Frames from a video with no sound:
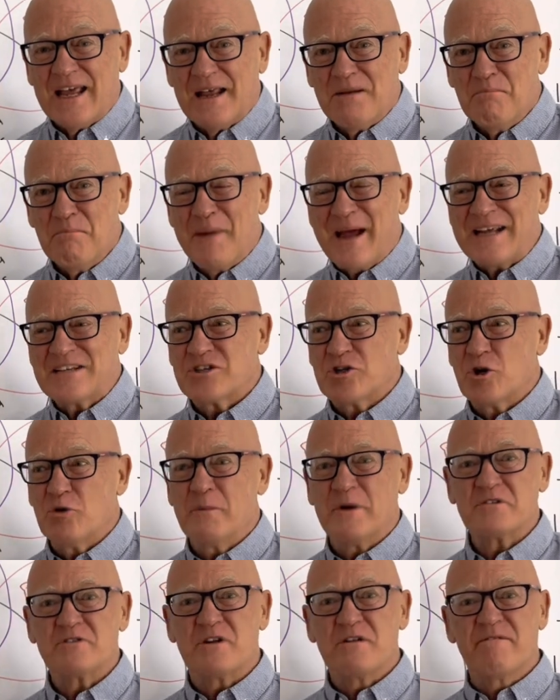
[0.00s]
it makes it
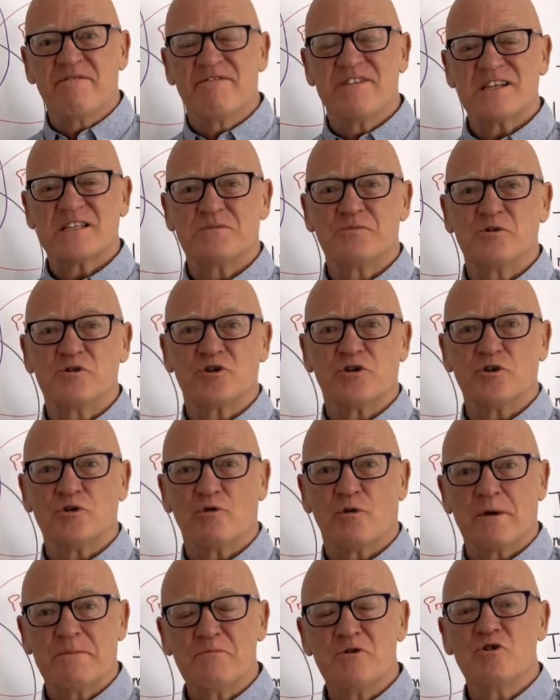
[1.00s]
almost invisible to
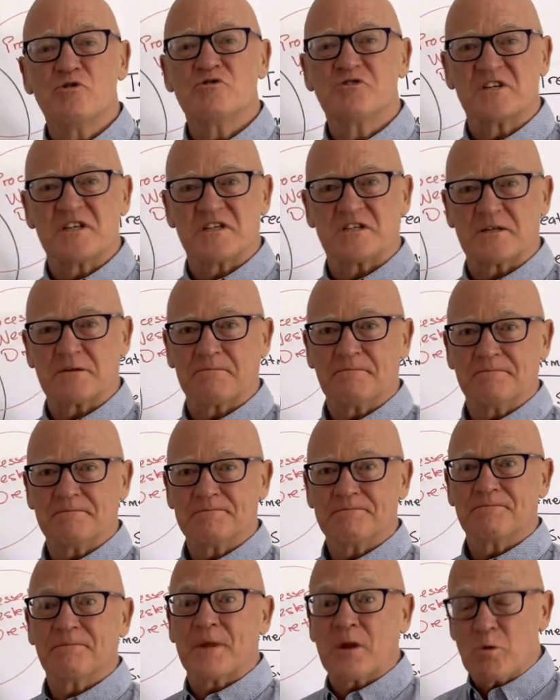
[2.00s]
your immune system,
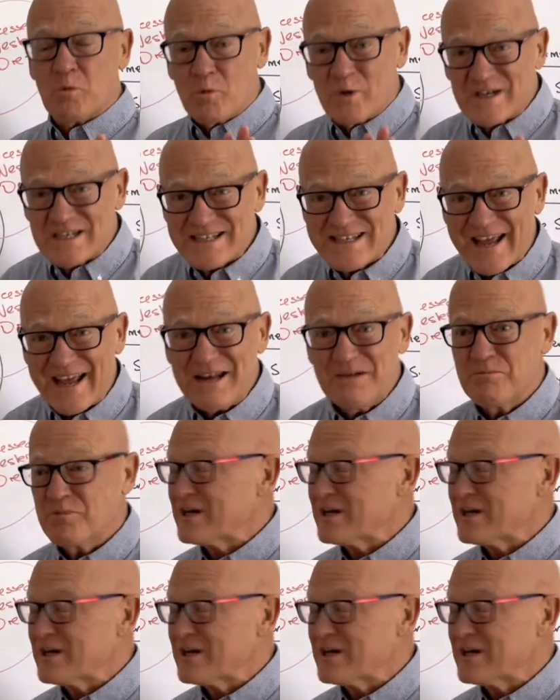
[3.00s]
which then